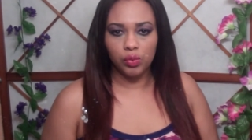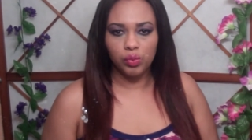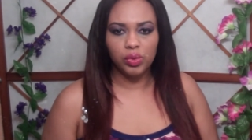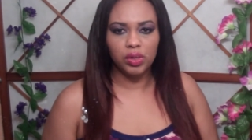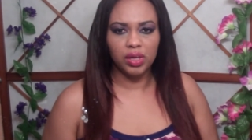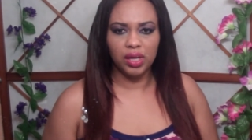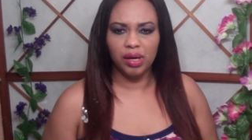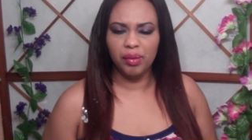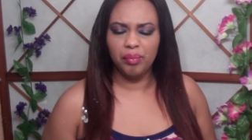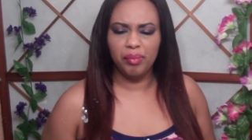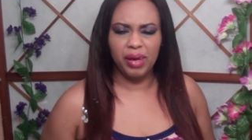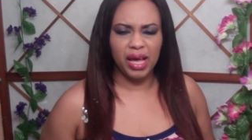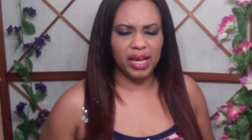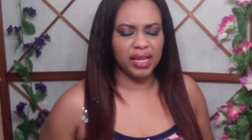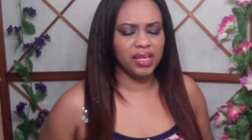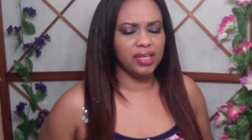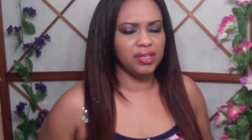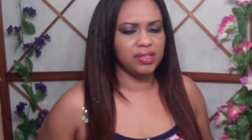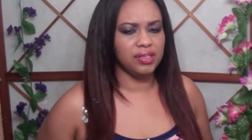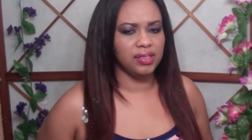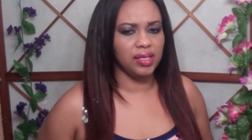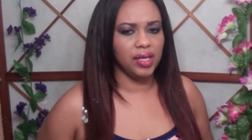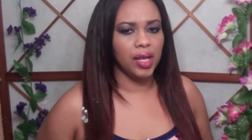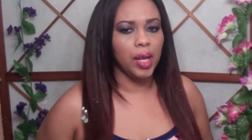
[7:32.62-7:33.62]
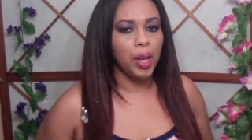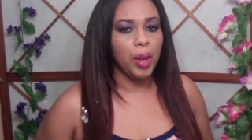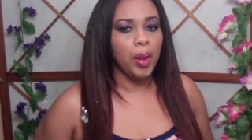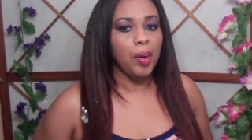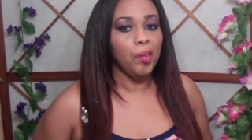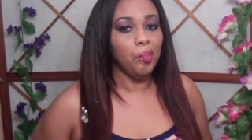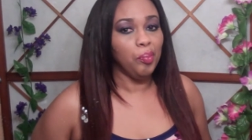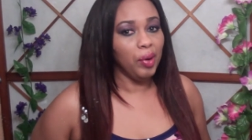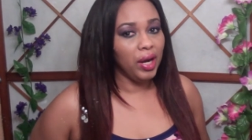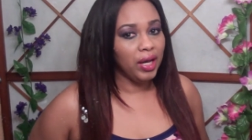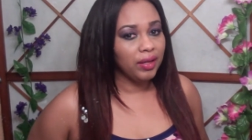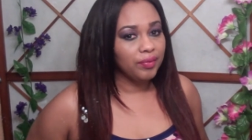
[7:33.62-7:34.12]
come back easy.
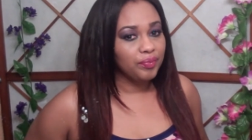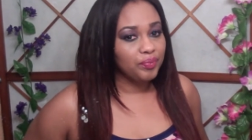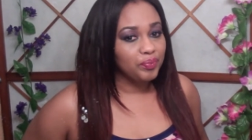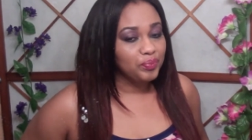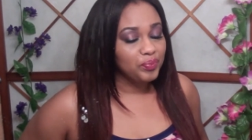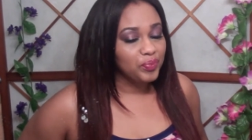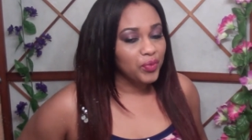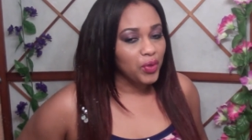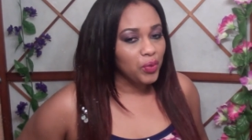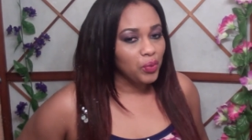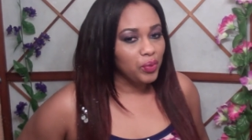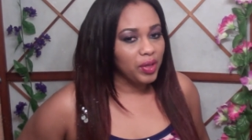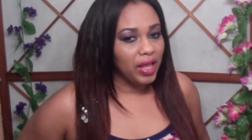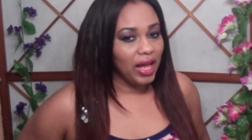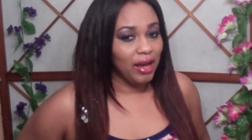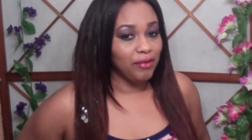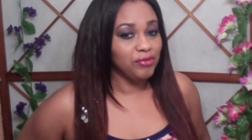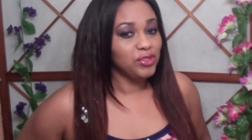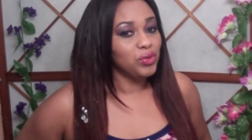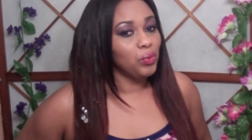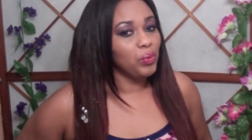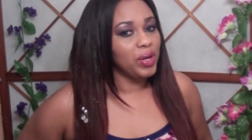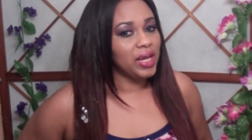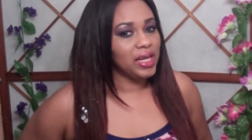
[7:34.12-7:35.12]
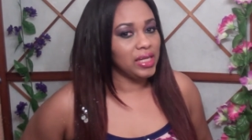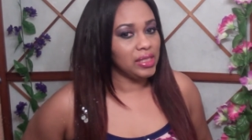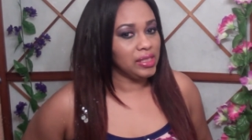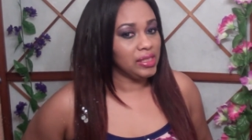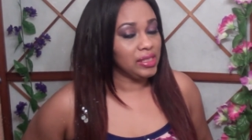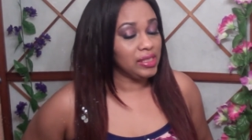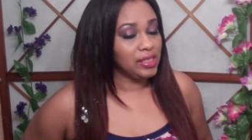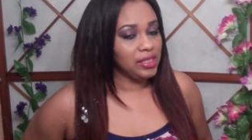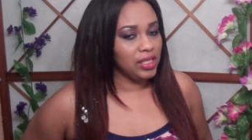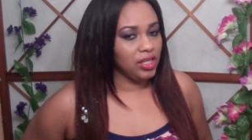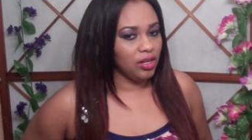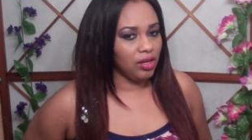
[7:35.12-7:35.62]
But we have to wait and
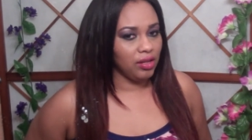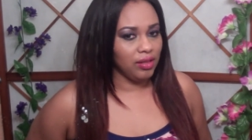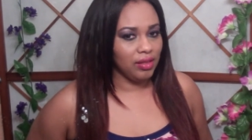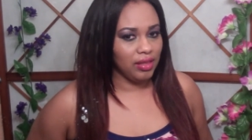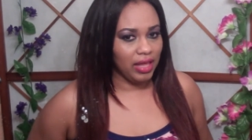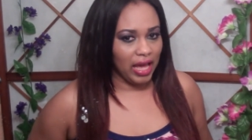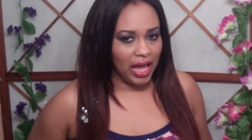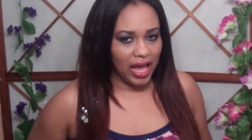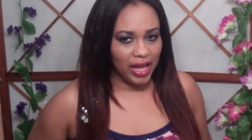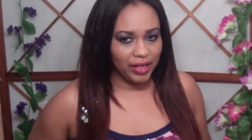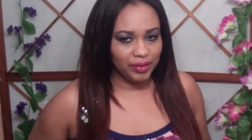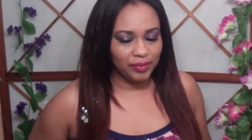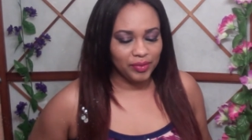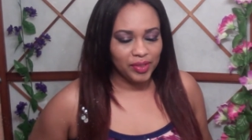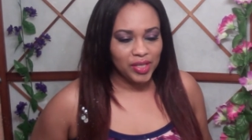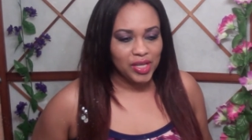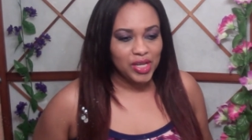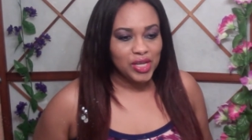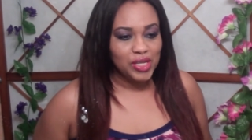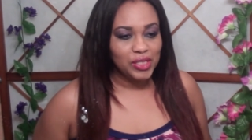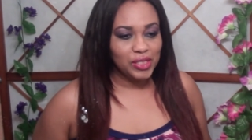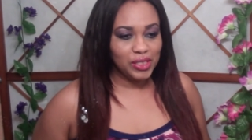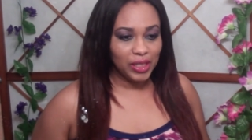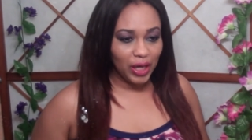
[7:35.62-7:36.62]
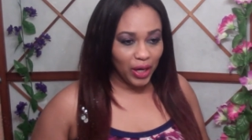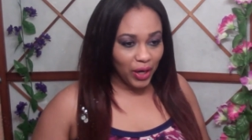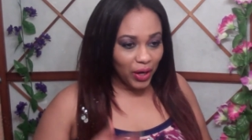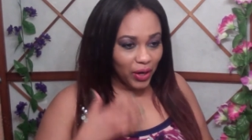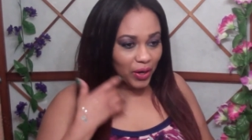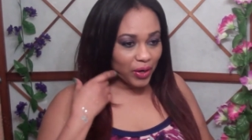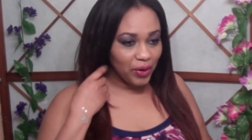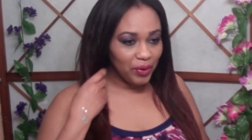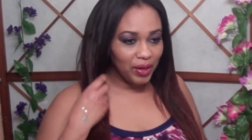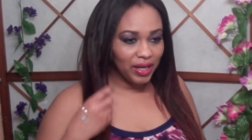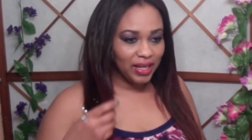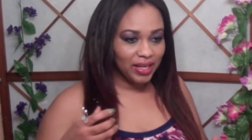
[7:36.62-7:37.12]
see on that.
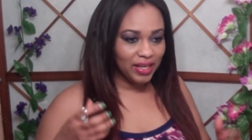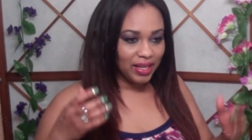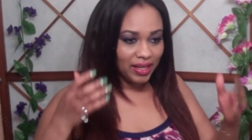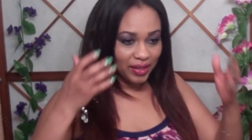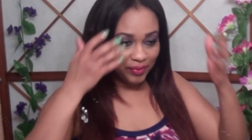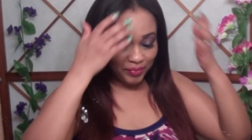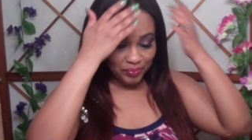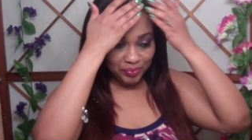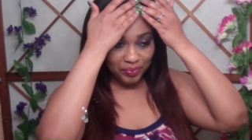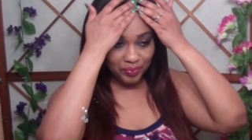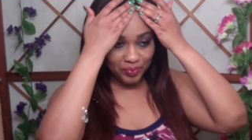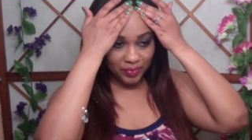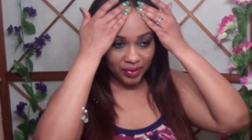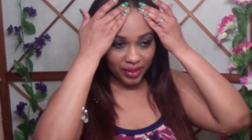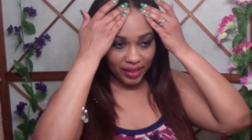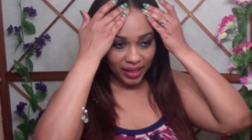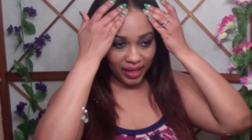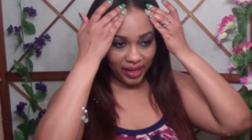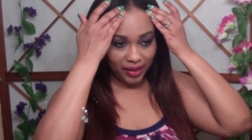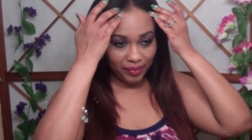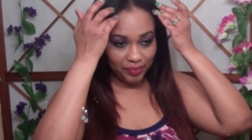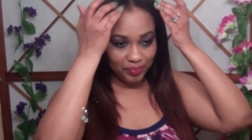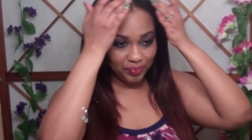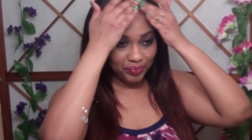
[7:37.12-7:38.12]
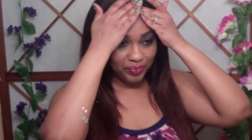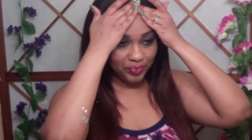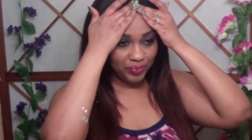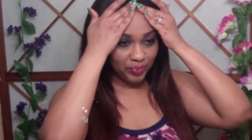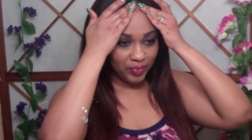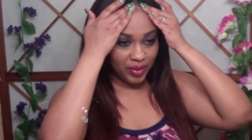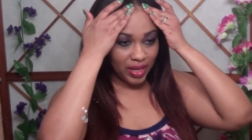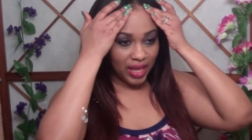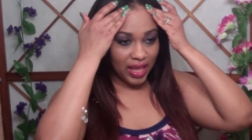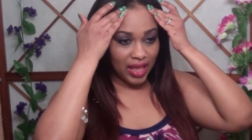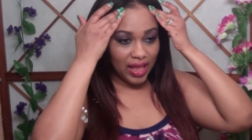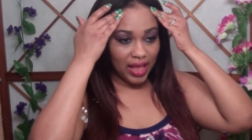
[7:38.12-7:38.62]
So, yeah.
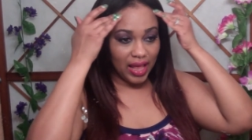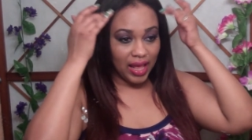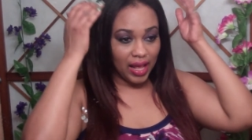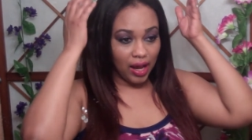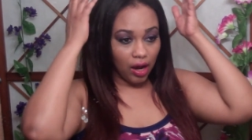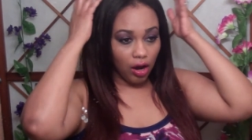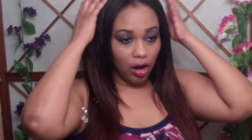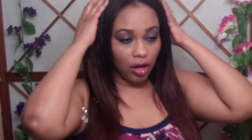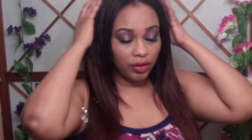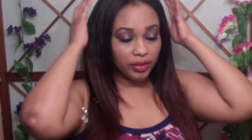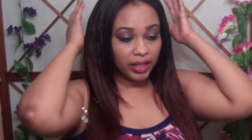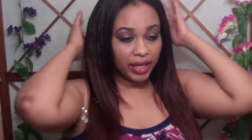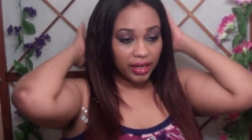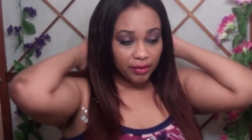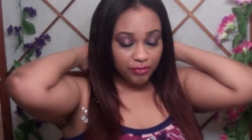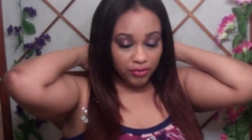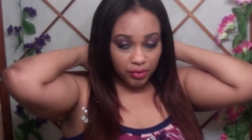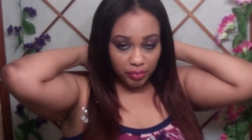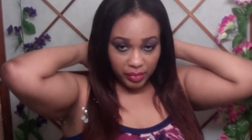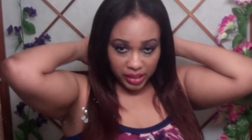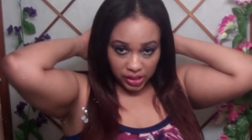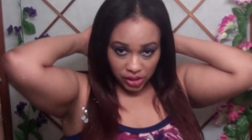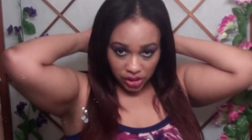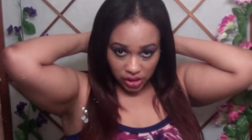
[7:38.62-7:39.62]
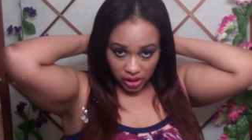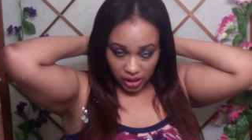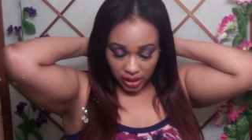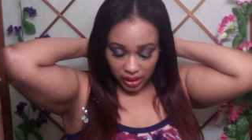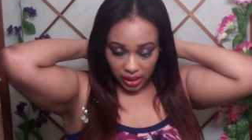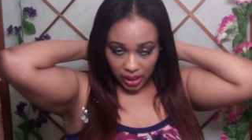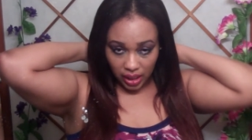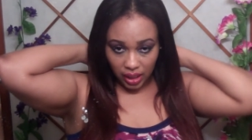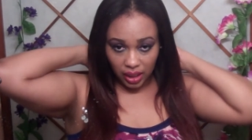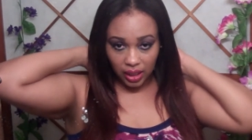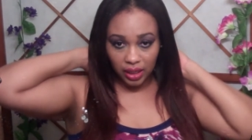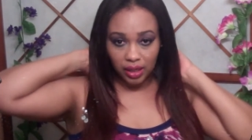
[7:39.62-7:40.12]
All the information
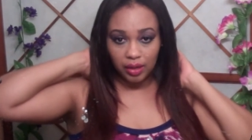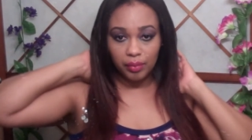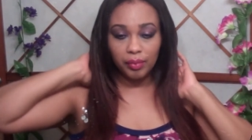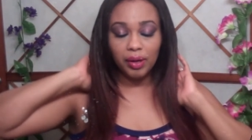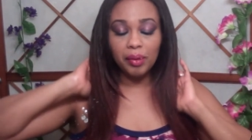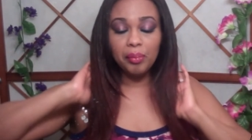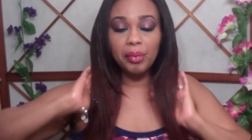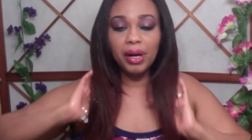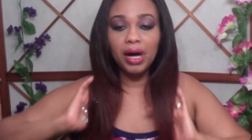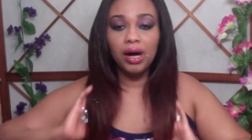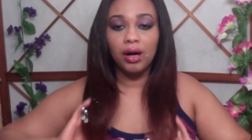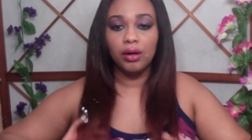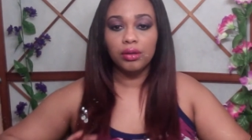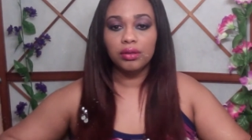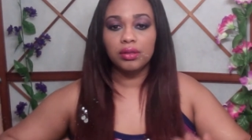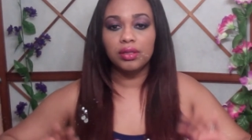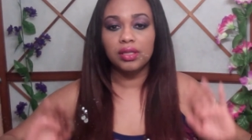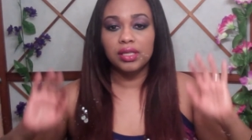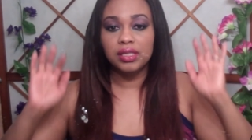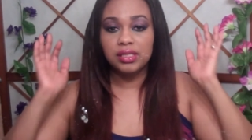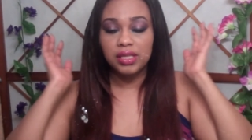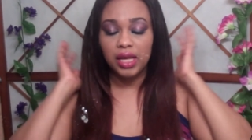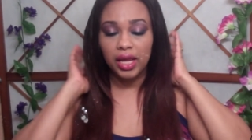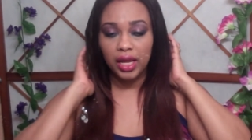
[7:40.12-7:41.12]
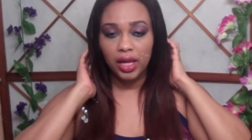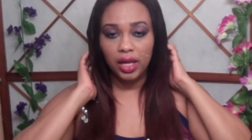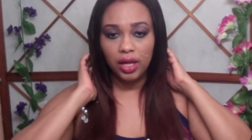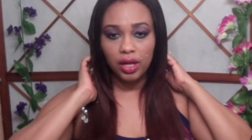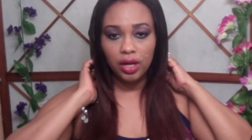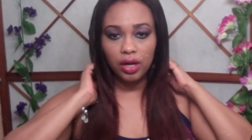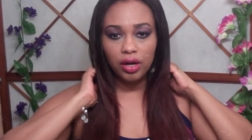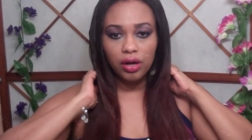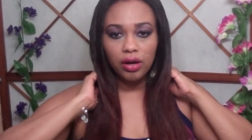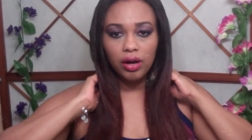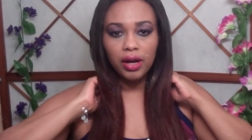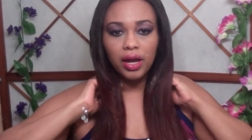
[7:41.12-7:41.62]
about this
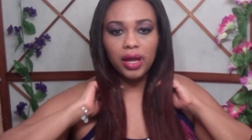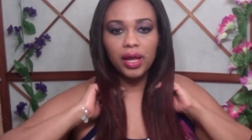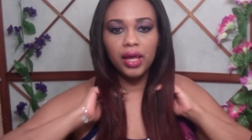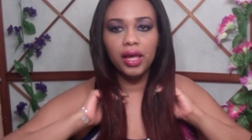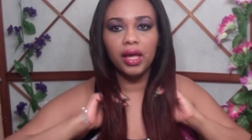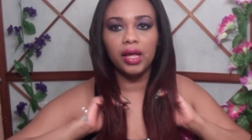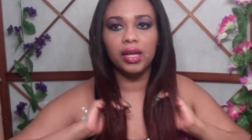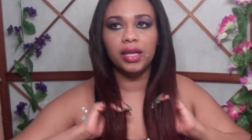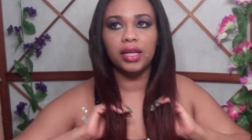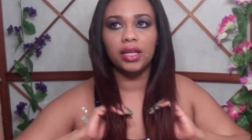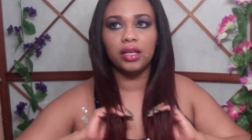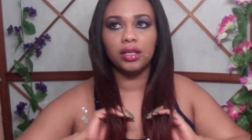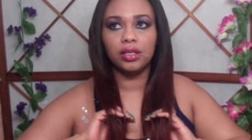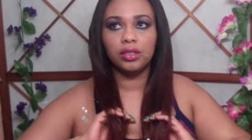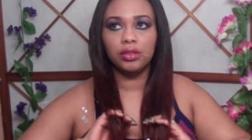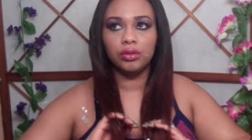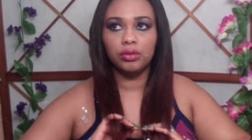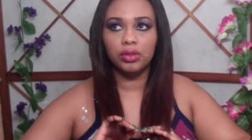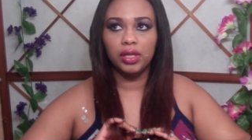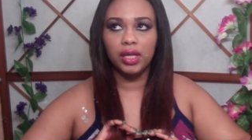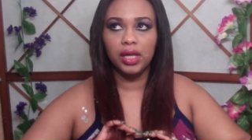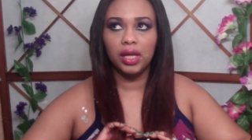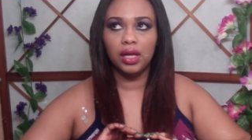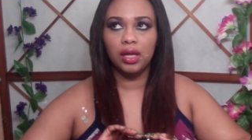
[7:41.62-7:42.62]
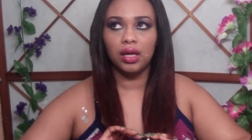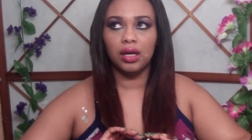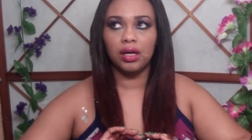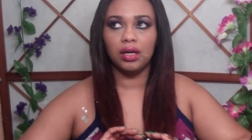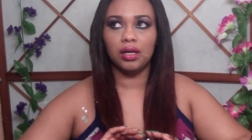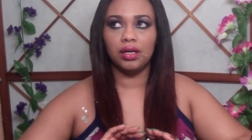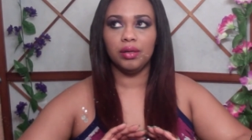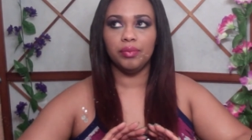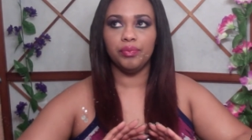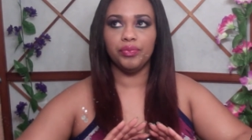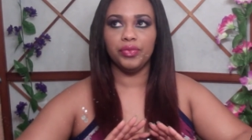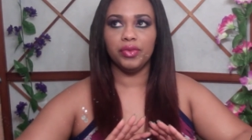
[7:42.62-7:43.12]
hair, and including
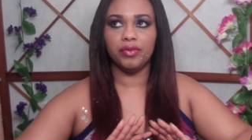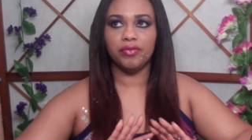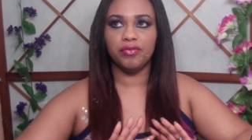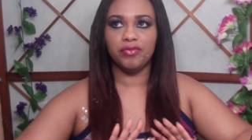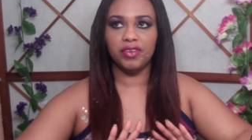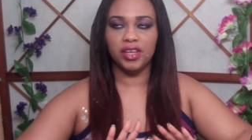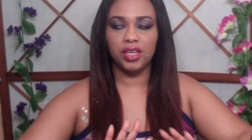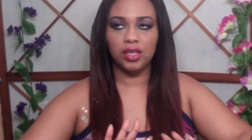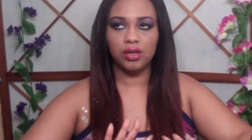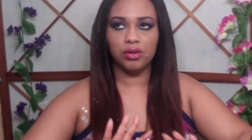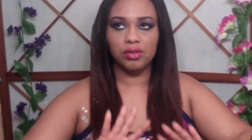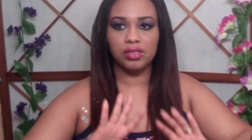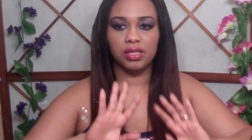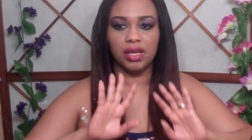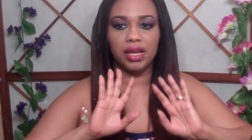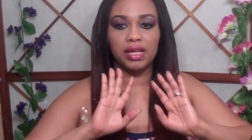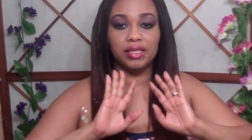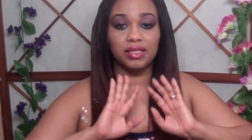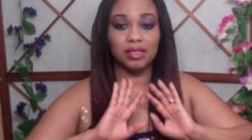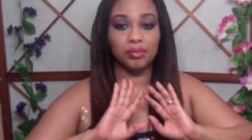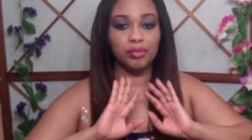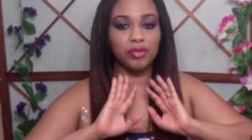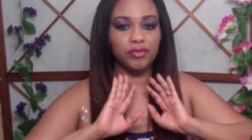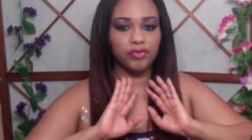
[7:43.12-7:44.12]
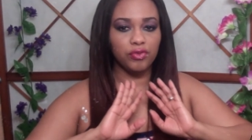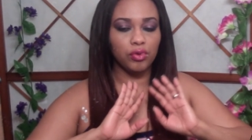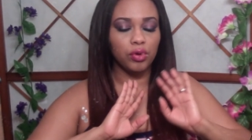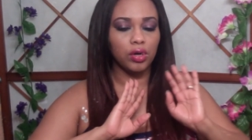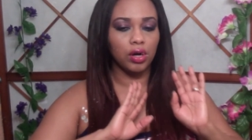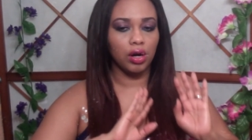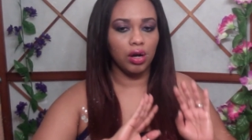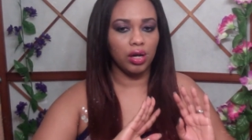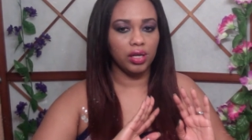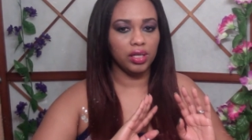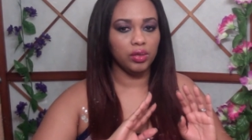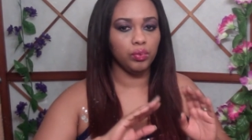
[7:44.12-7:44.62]
videos that I did before
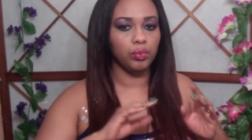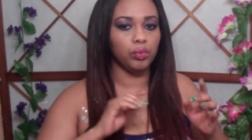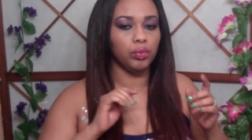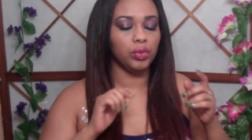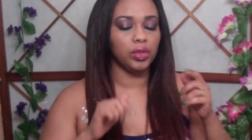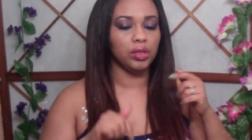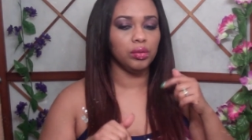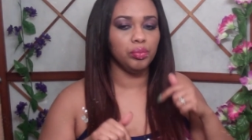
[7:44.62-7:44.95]
on it,